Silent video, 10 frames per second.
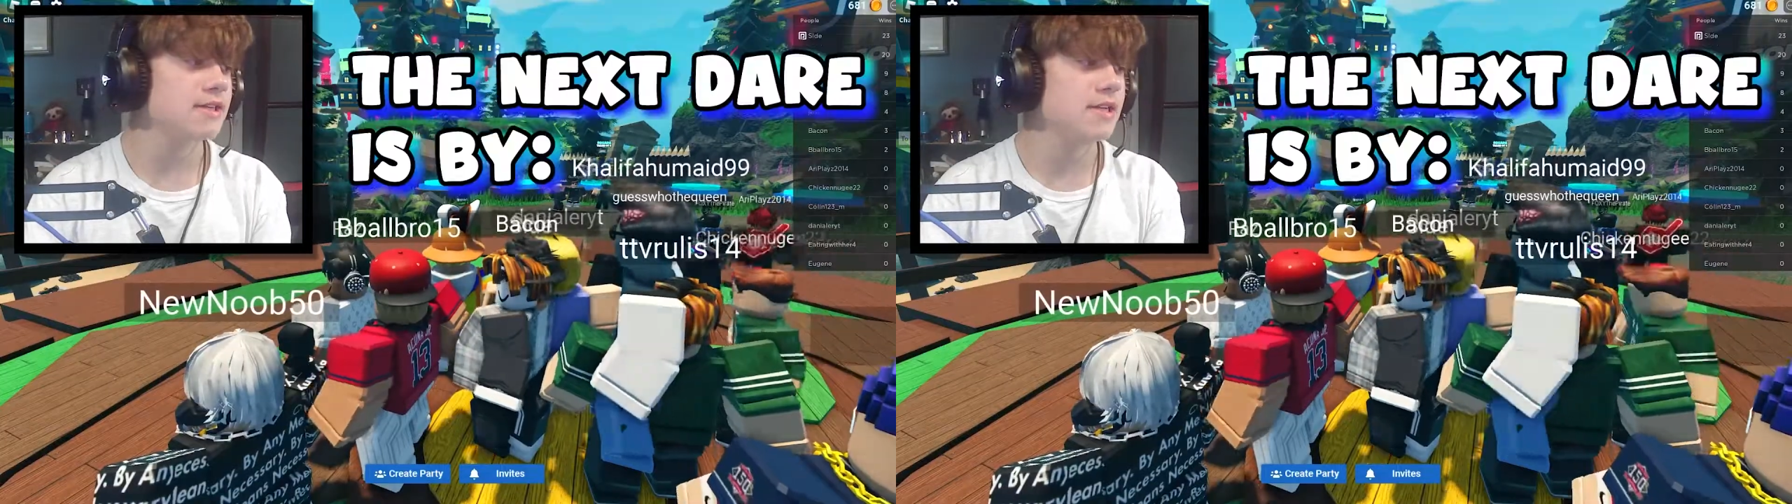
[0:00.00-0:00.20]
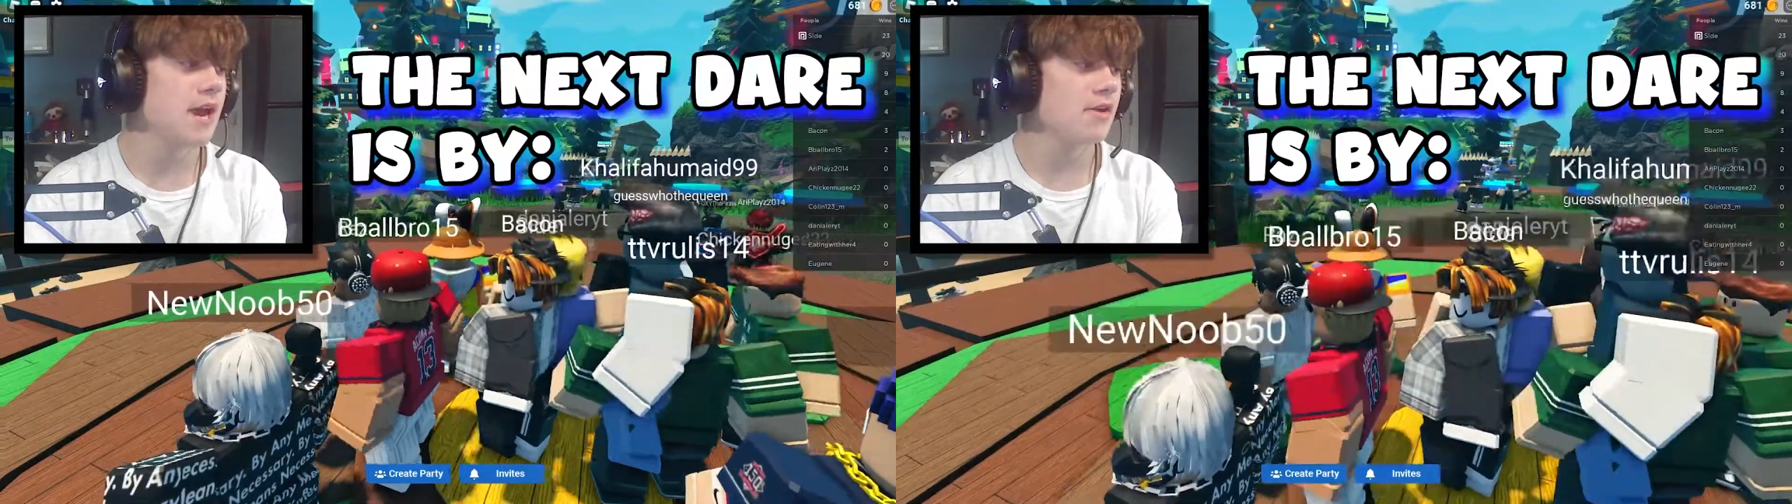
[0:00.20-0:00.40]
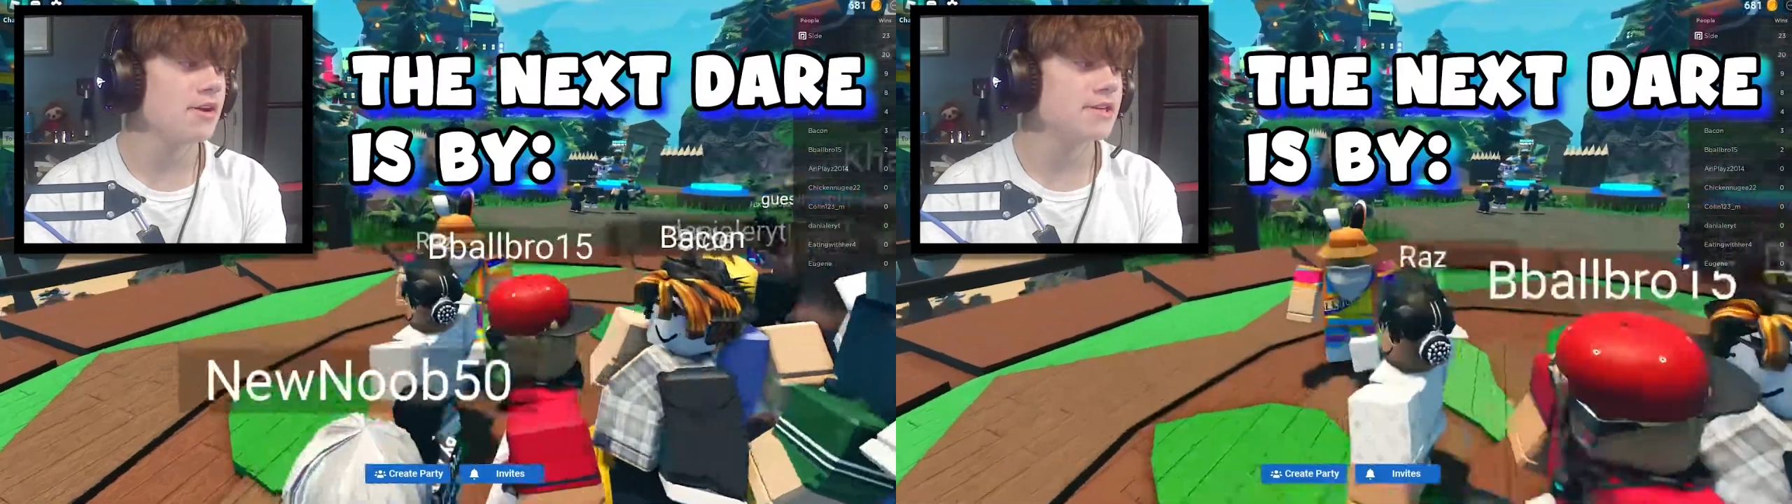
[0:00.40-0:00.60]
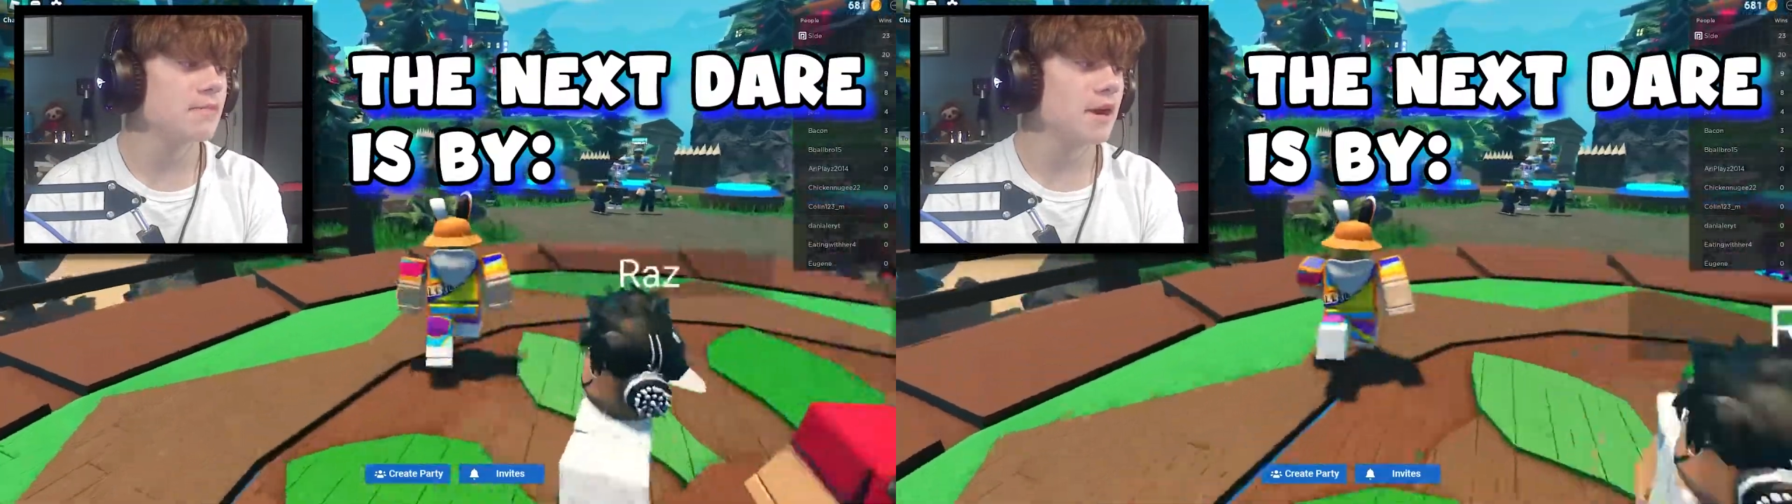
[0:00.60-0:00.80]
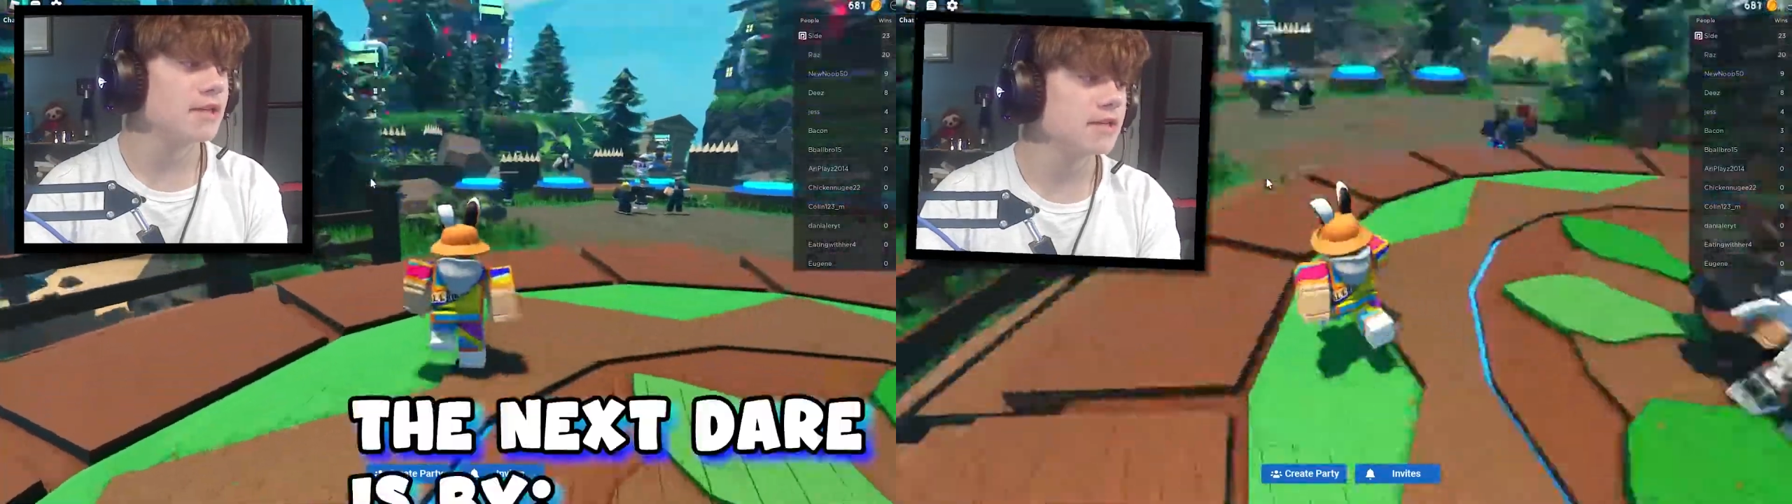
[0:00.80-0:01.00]
dare is
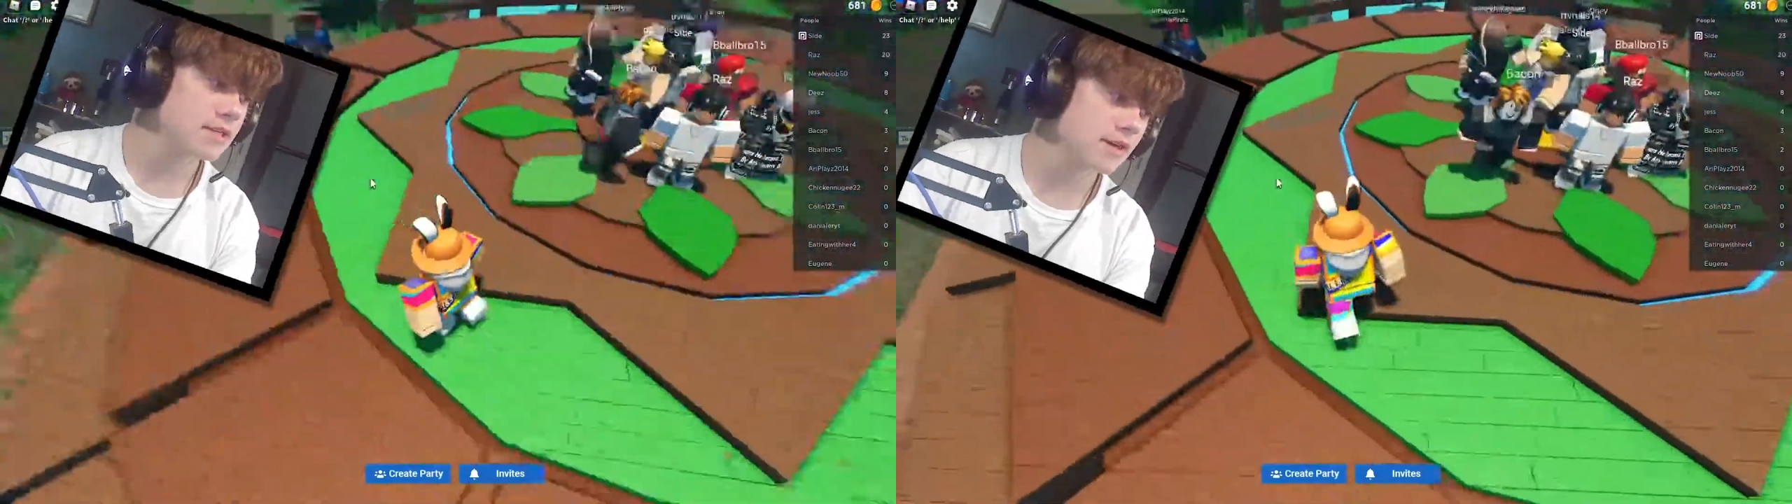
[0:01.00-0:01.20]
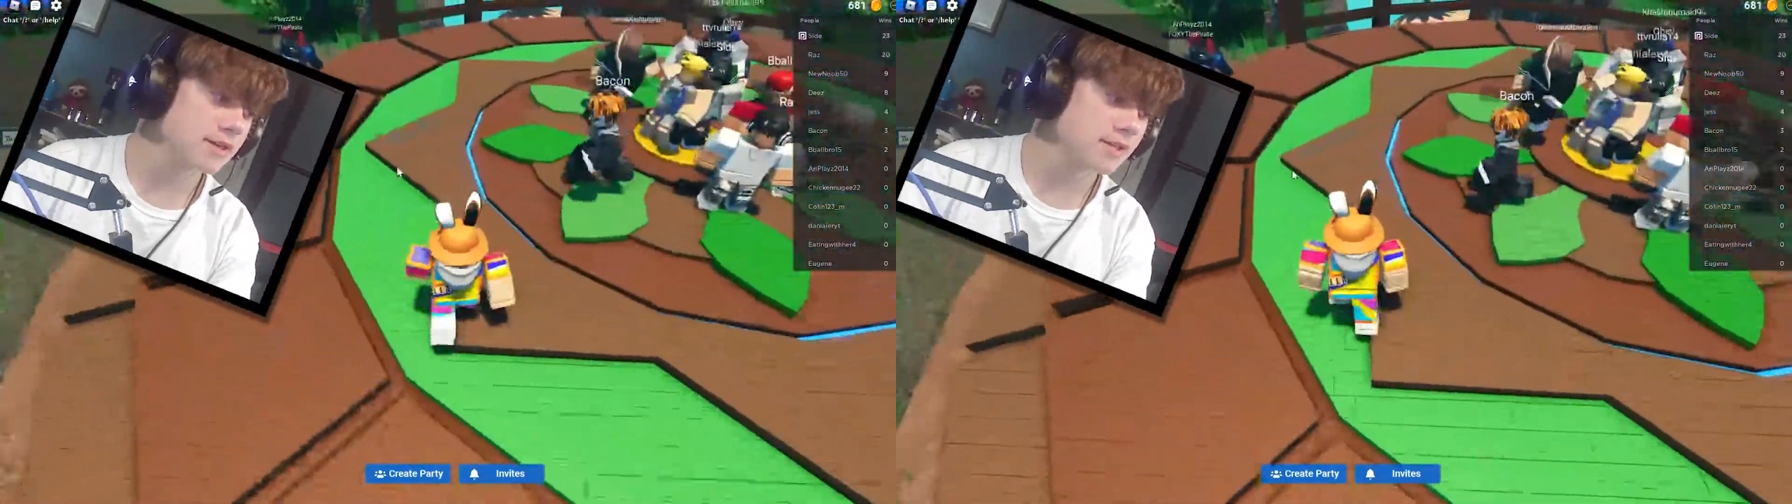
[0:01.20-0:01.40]
by Sas